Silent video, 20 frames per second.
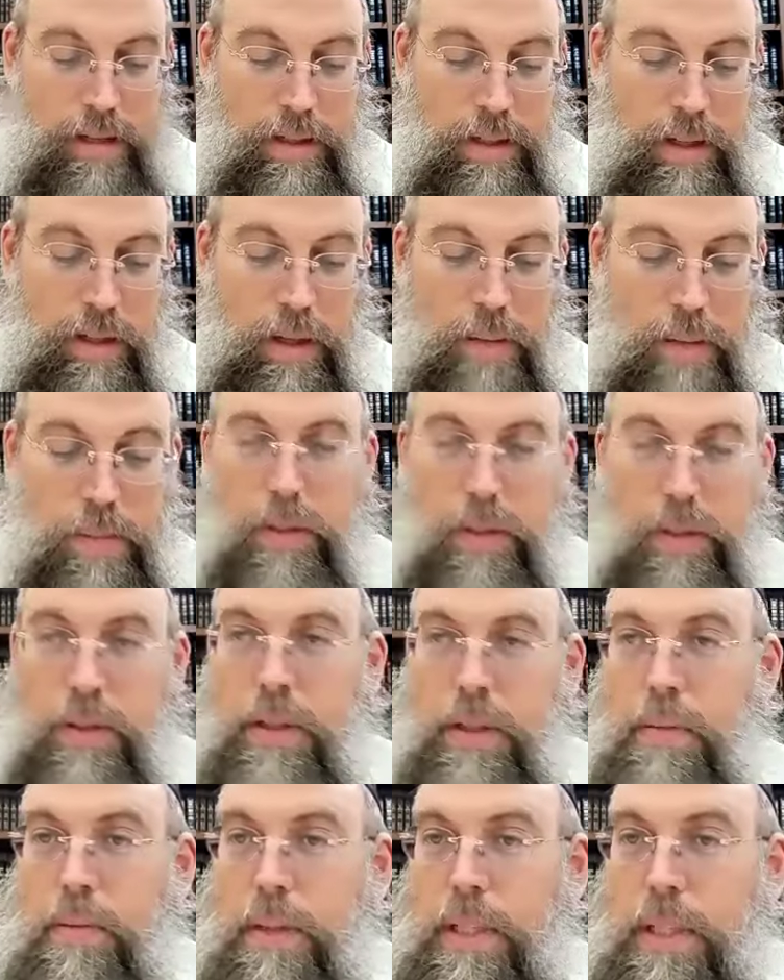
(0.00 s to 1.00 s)
The loy
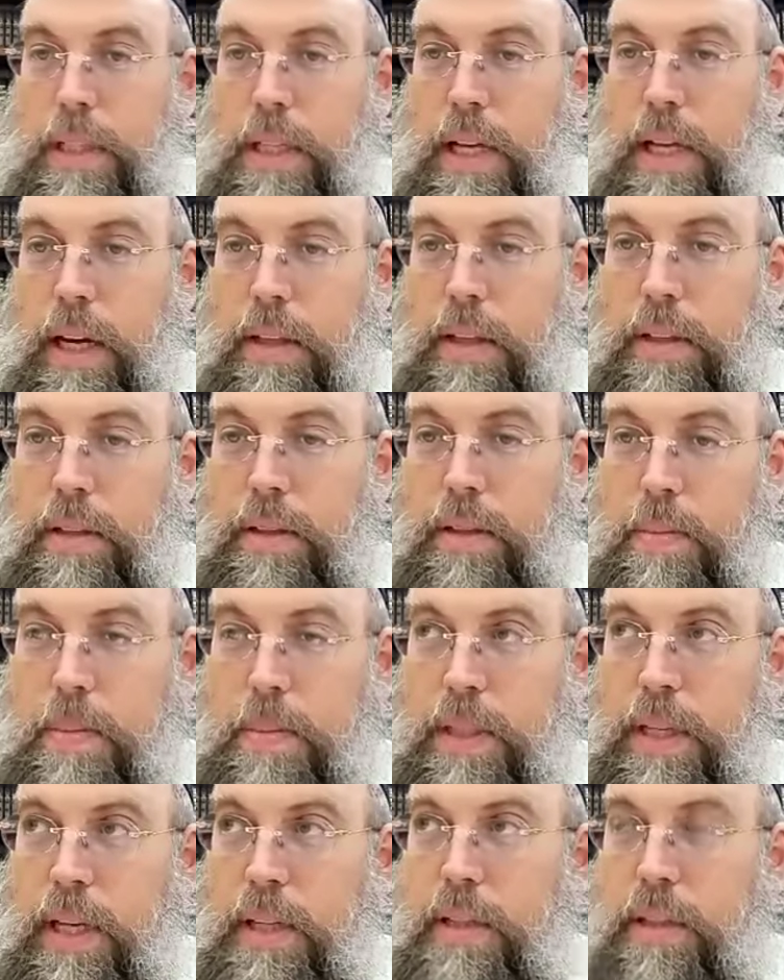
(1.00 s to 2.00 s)
b'shusay, which is not under his
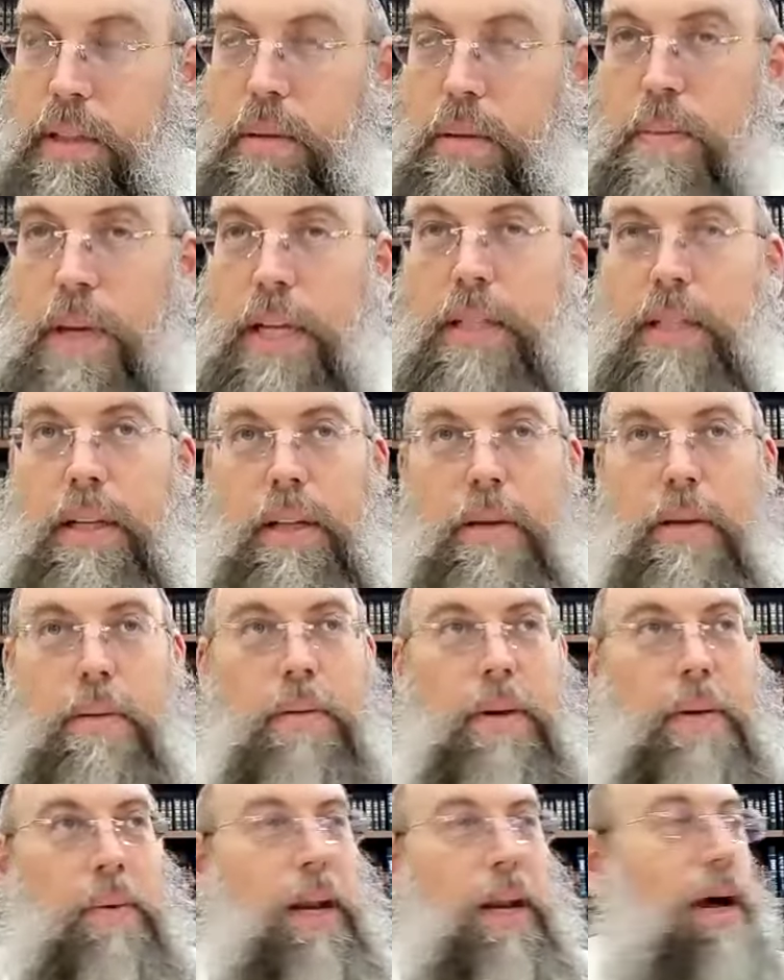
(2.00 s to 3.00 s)
possession. So basically,
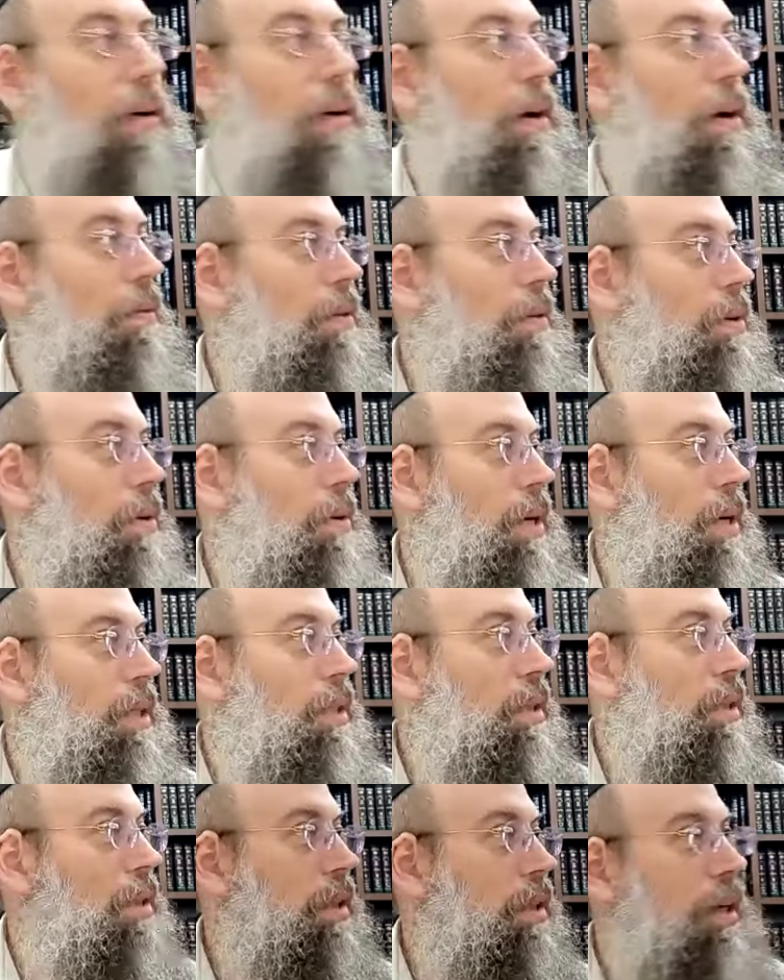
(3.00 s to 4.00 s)
we now have the
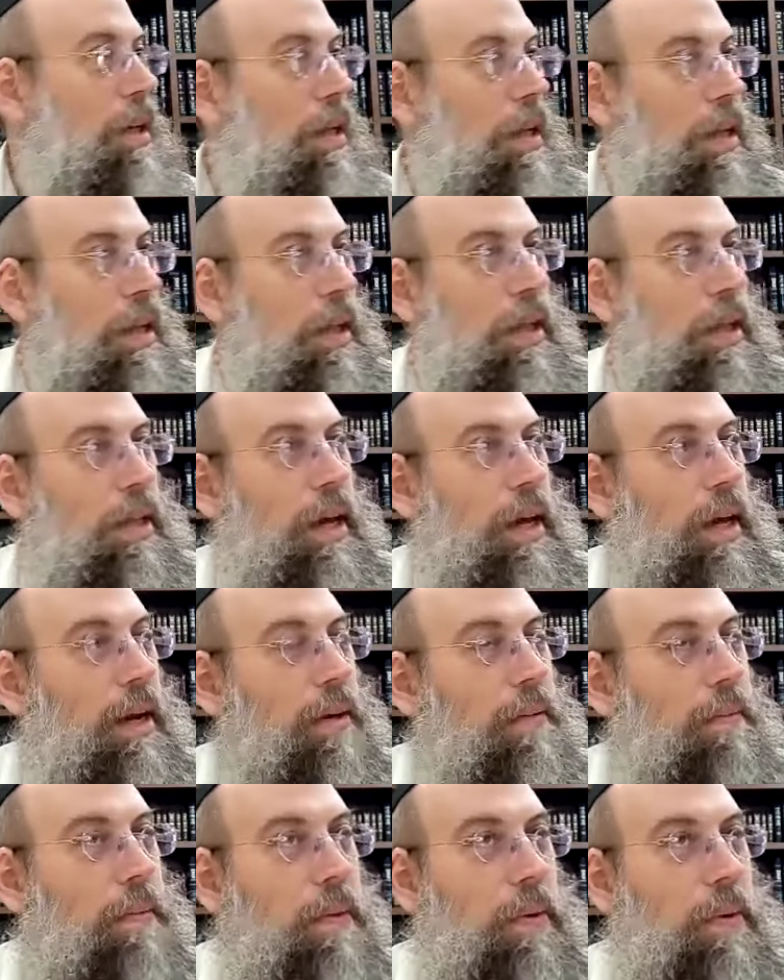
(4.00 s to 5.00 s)
question that
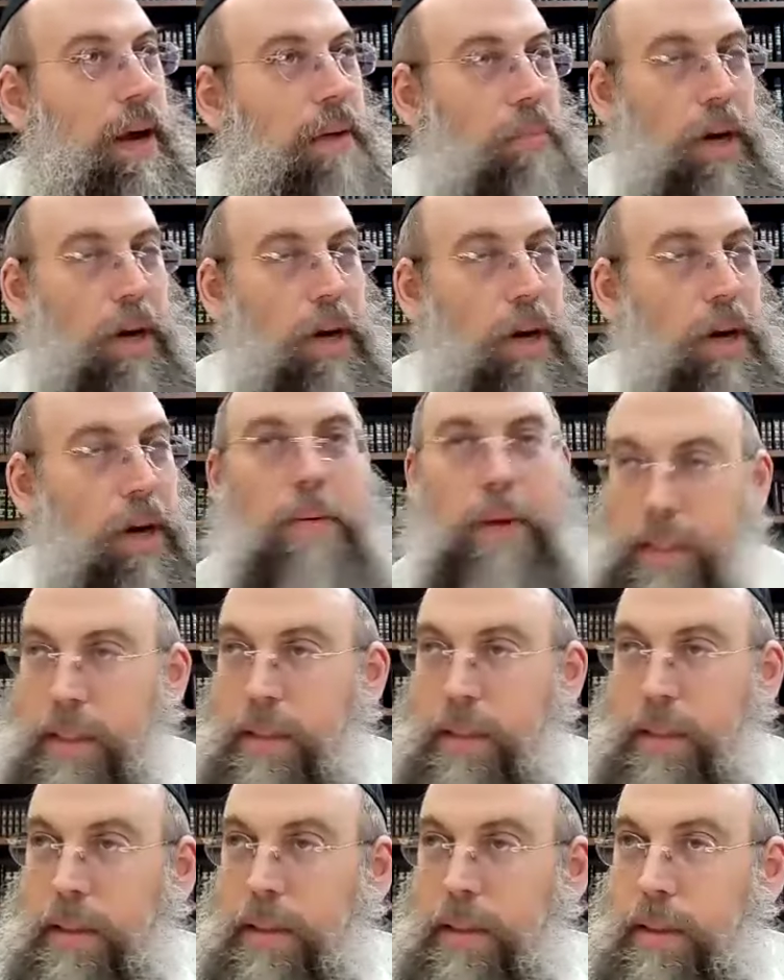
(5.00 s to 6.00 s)
we had one
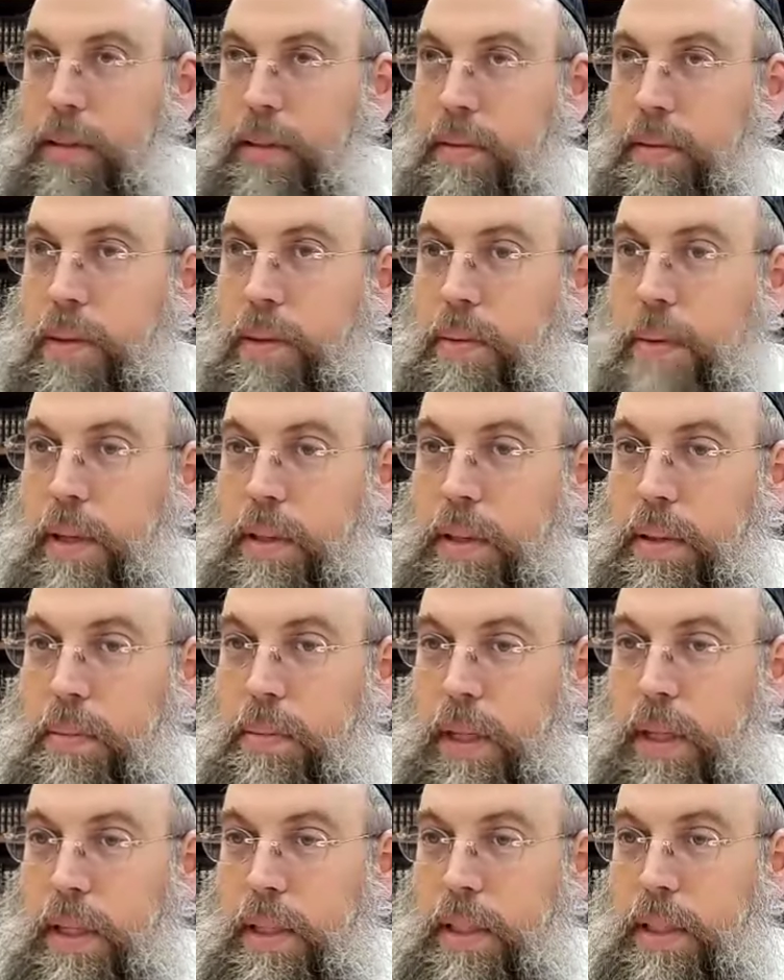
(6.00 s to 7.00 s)
question. First
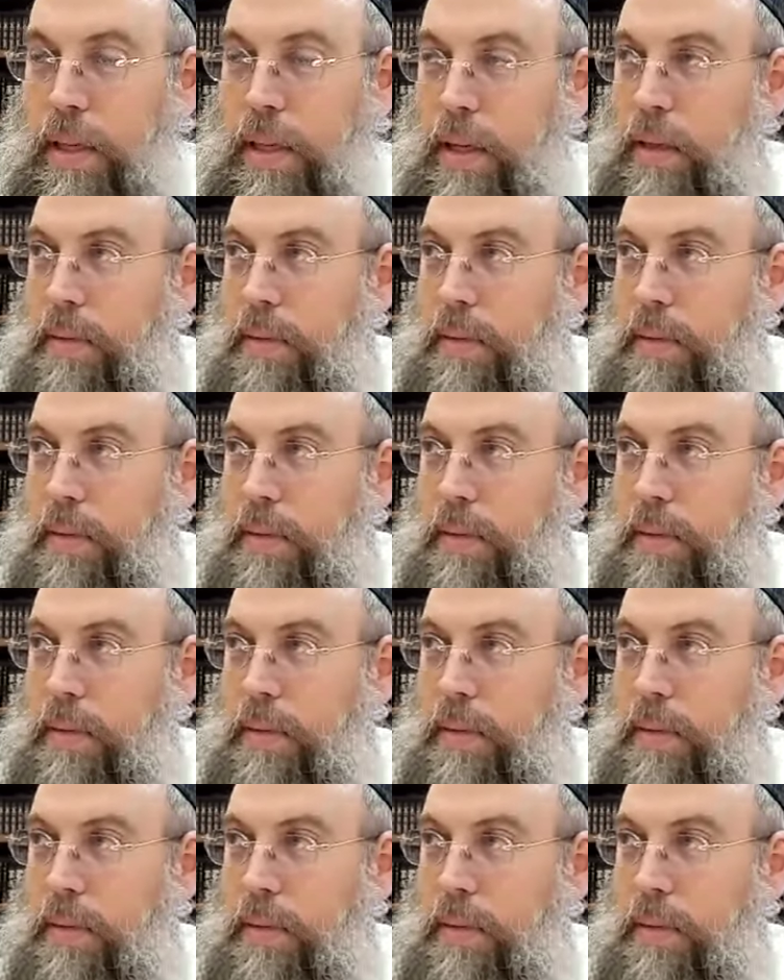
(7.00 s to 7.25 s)
question was,